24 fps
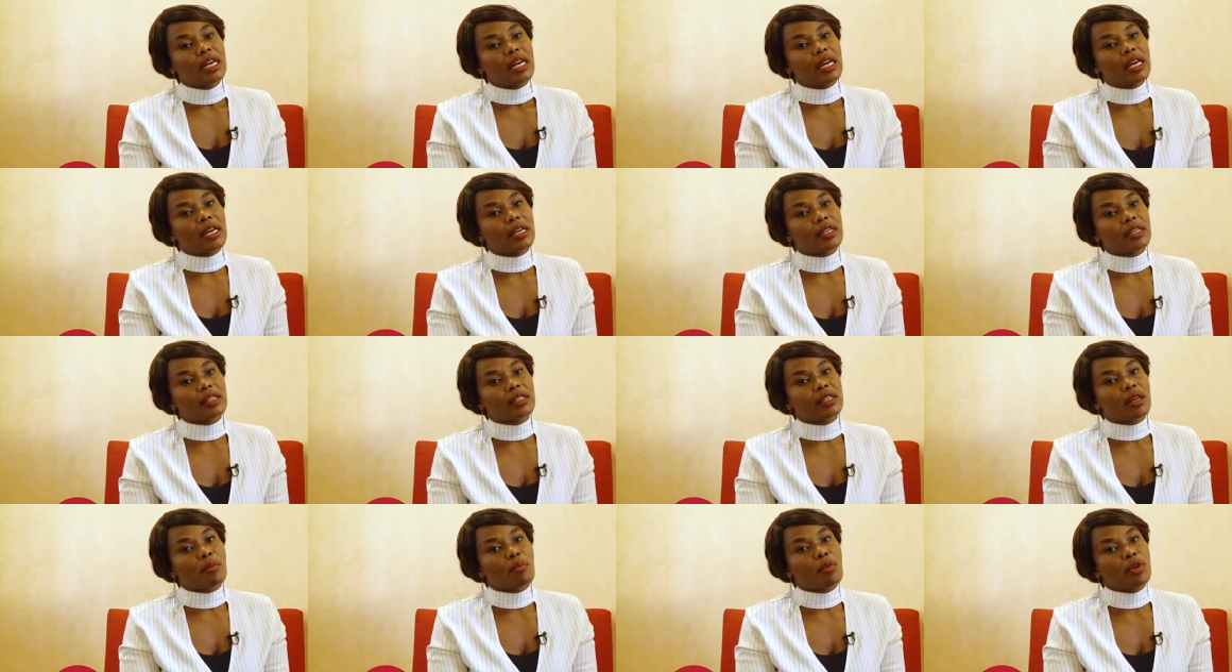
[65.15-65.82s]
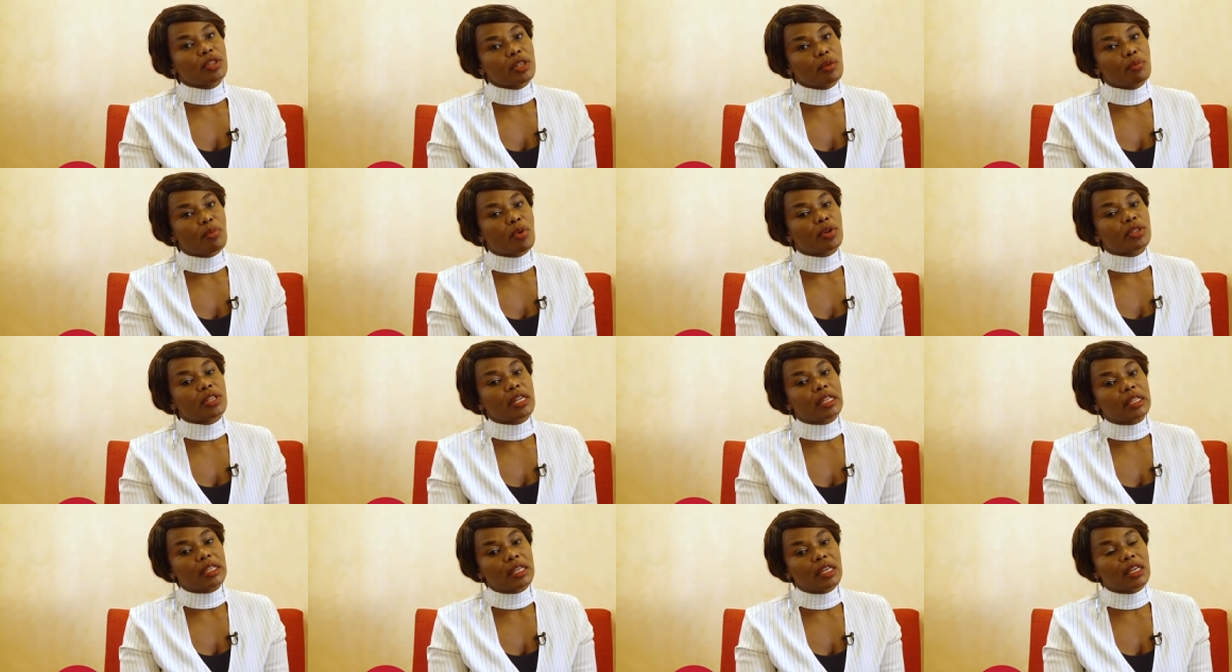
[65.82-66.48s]
And the most
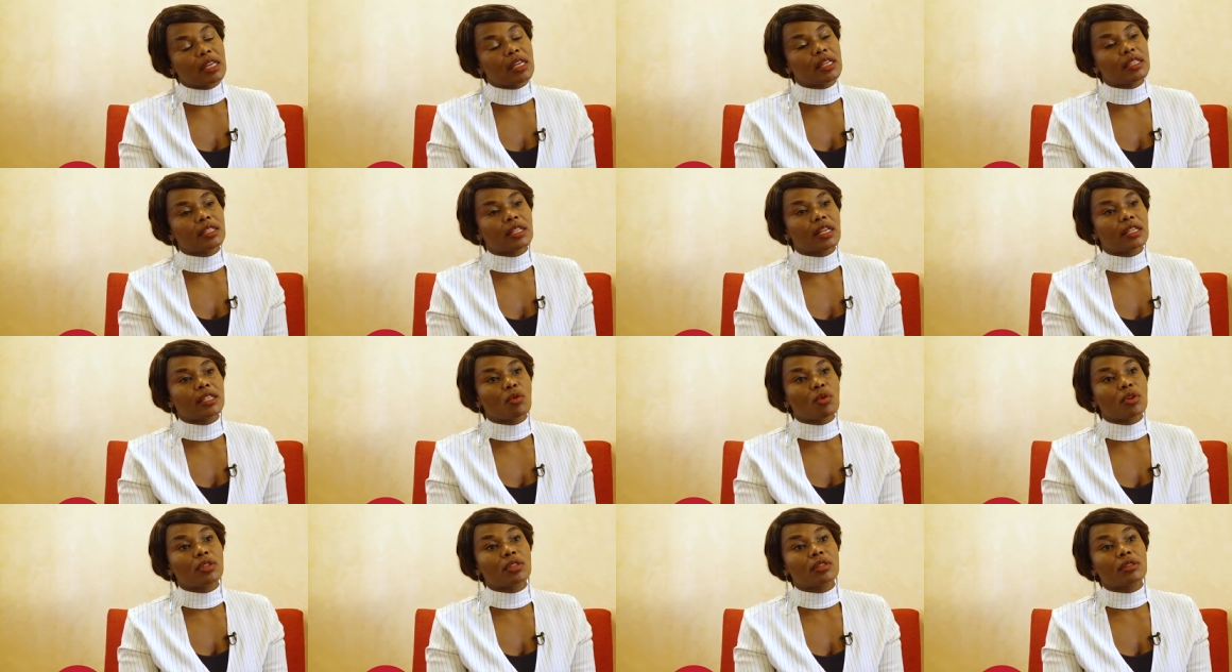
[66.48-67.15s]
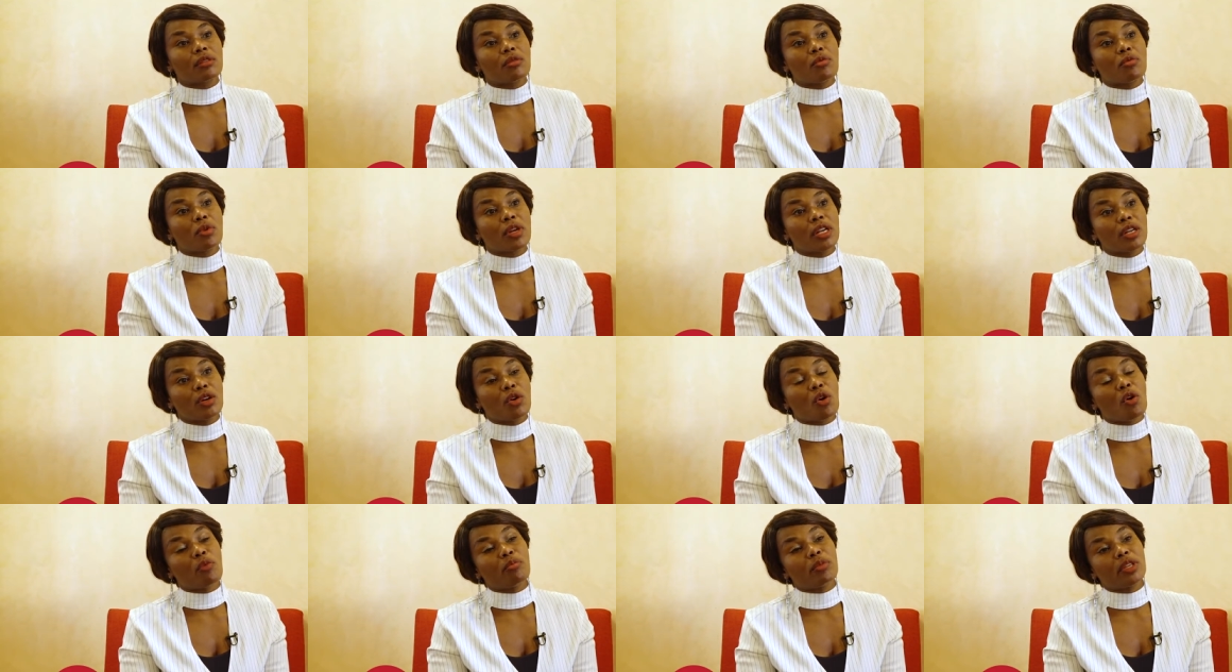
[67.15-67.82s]
important thing is that he was really
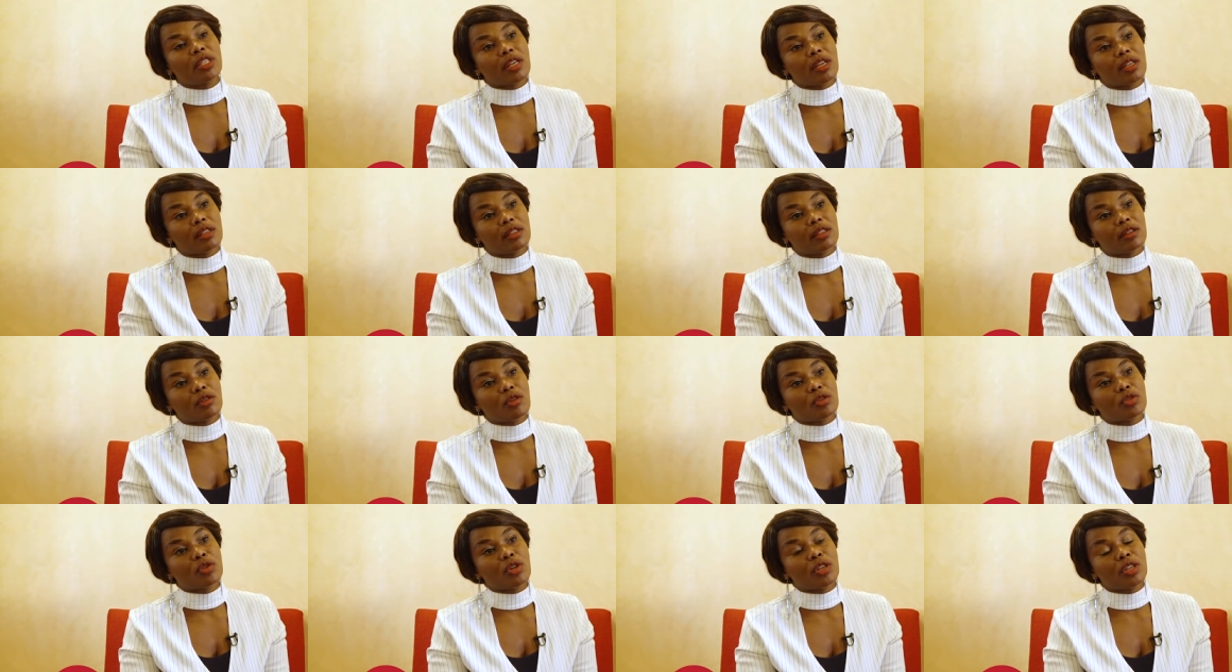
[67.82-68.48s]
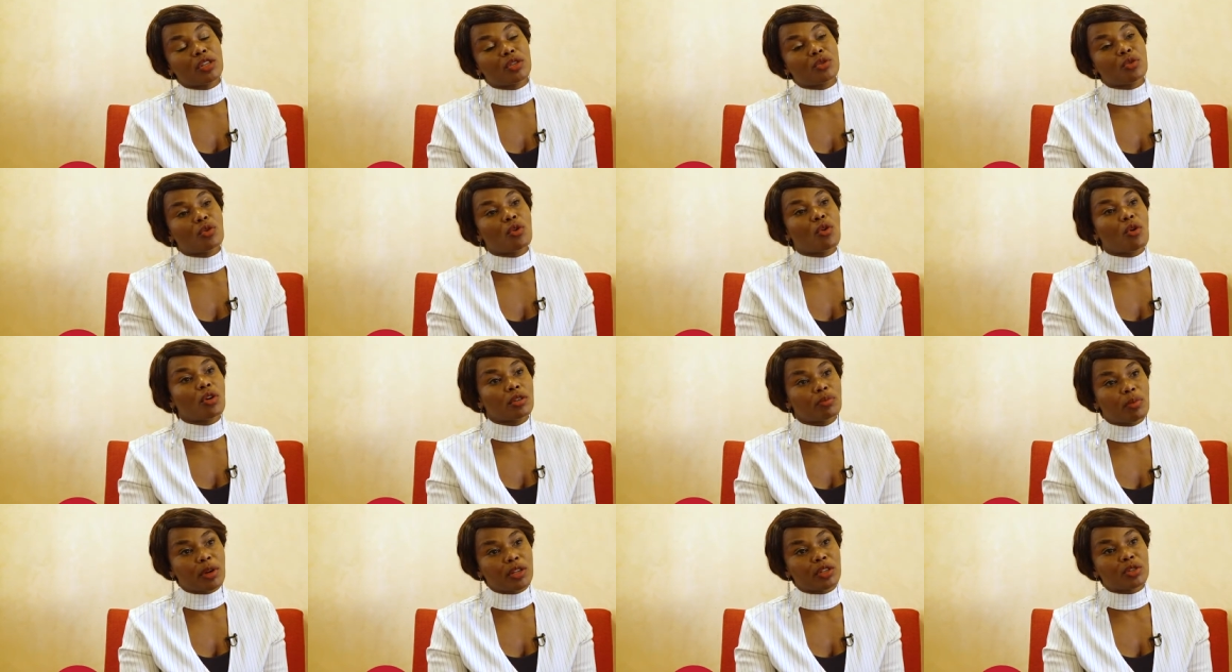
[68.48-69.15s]
committed, not only to
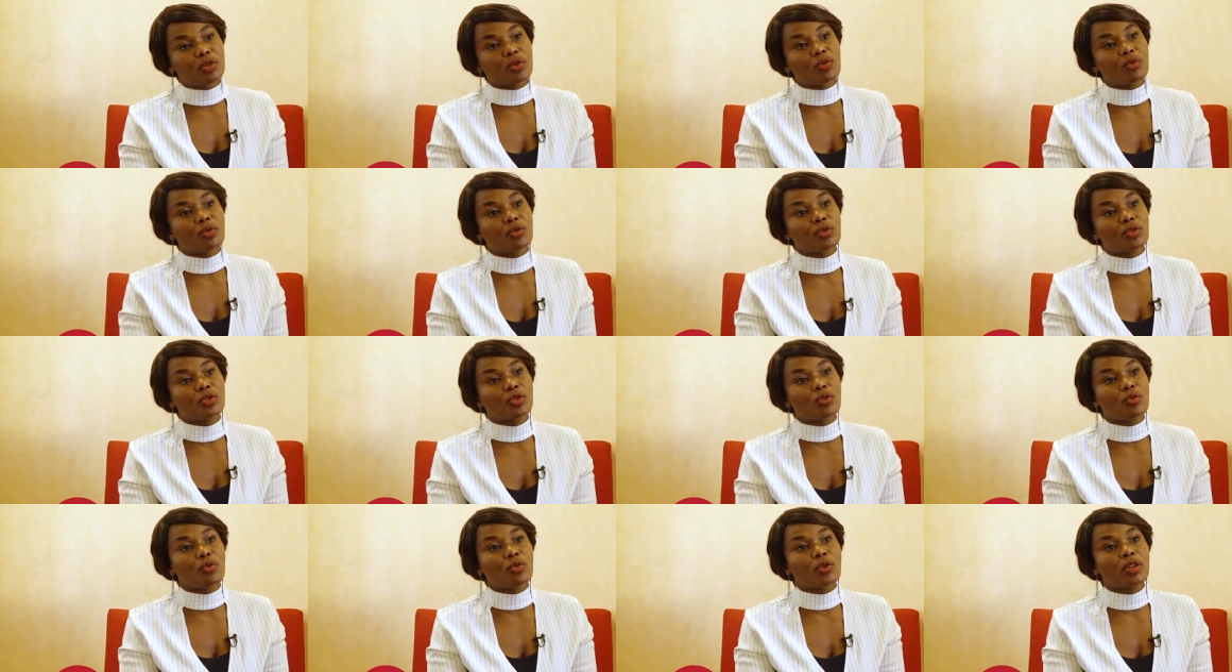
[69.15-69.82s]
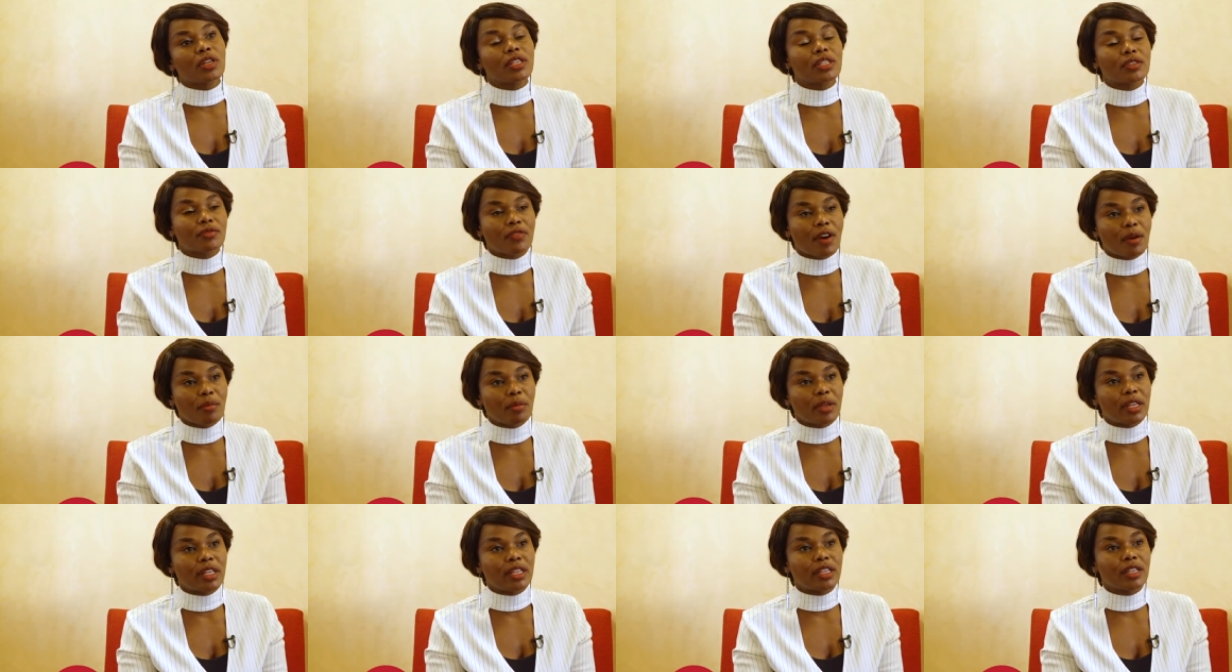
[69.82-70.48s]
God, but to his
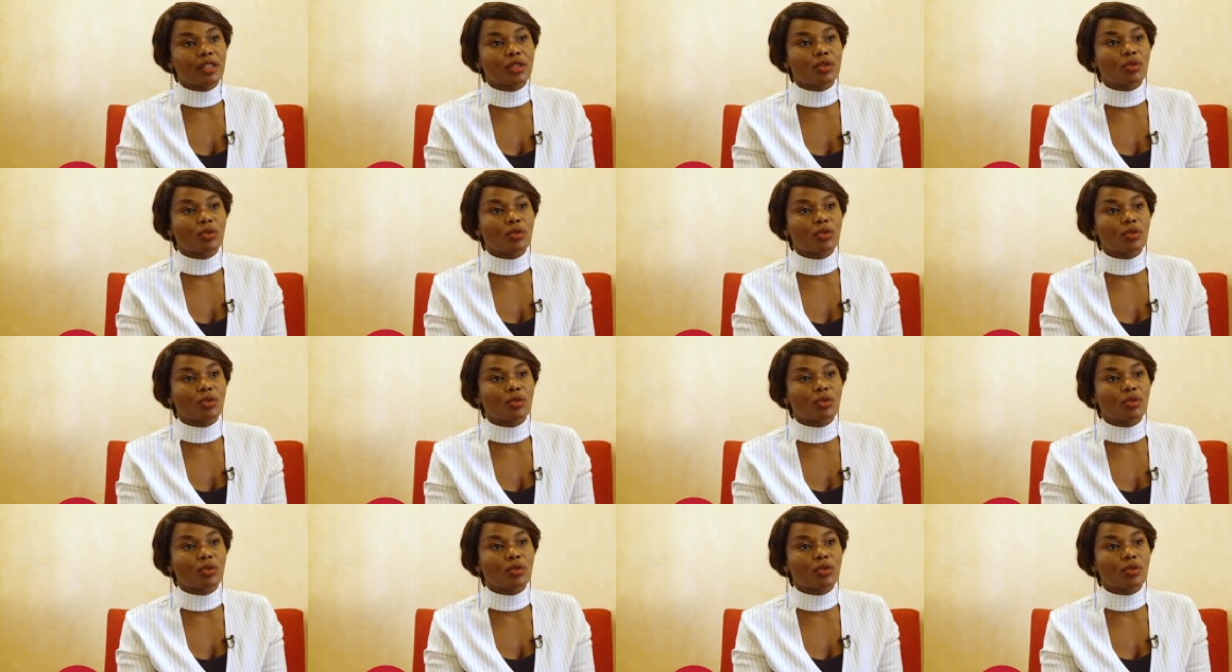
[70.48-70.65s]
family,